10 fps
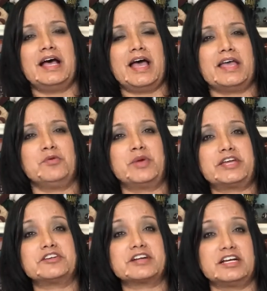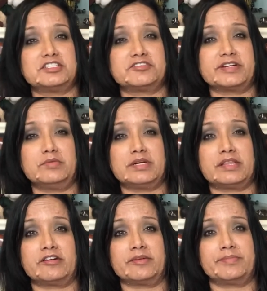a weaker country,
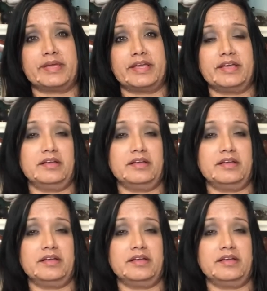whether it be,